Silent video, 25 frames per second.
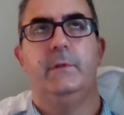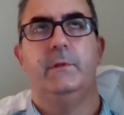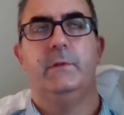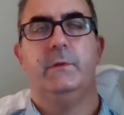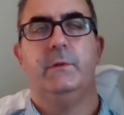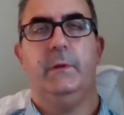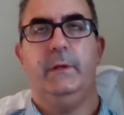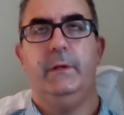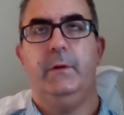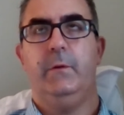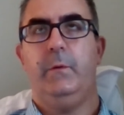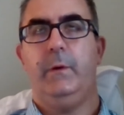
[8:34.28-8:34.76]

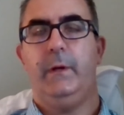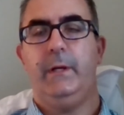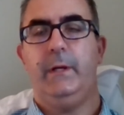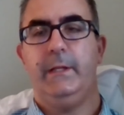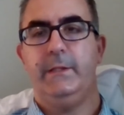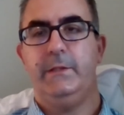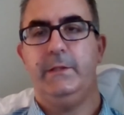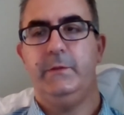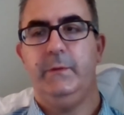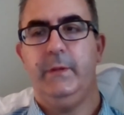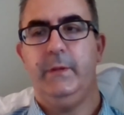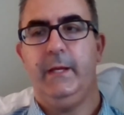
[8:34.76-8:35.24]
So I don't want
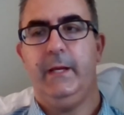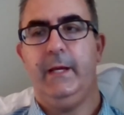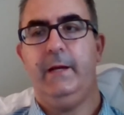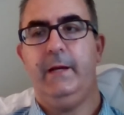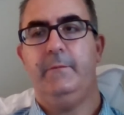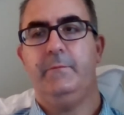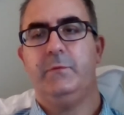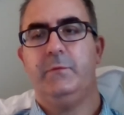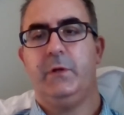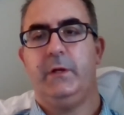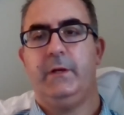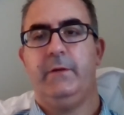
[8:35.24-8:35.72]
to do
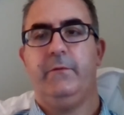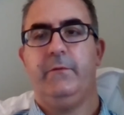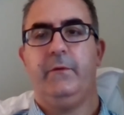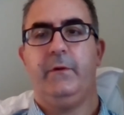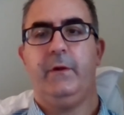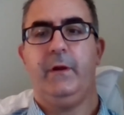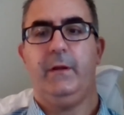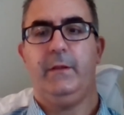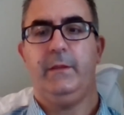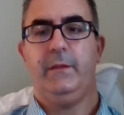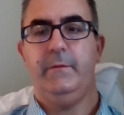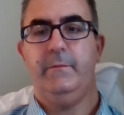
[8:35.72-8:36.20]
that. I'm trying to
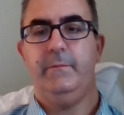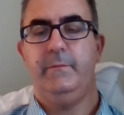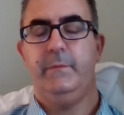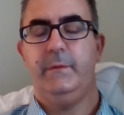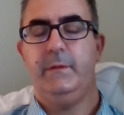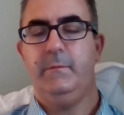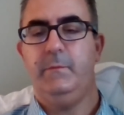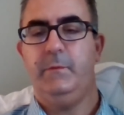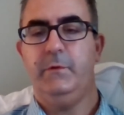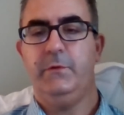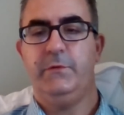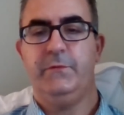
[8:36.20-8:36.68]
figure out
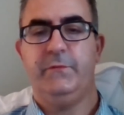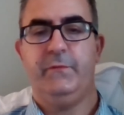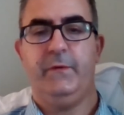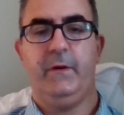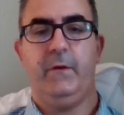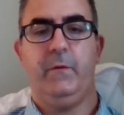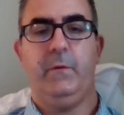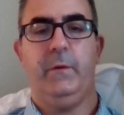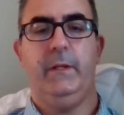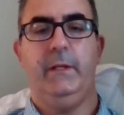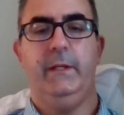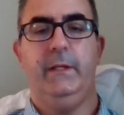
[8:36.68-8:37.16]
the most
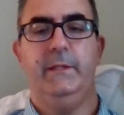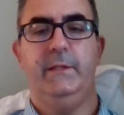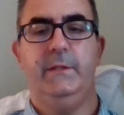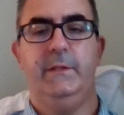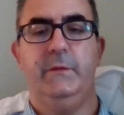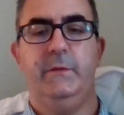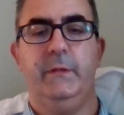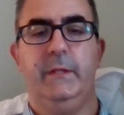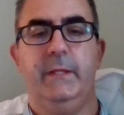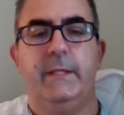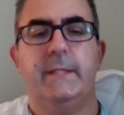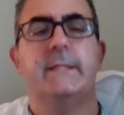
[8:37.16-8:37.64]
fair way to
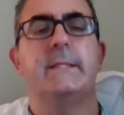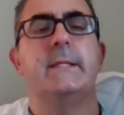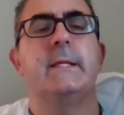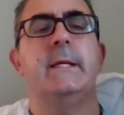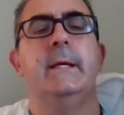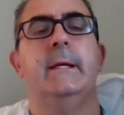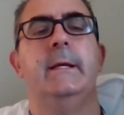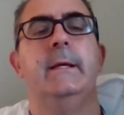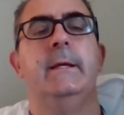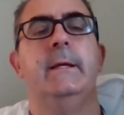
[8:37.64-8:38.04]
do this.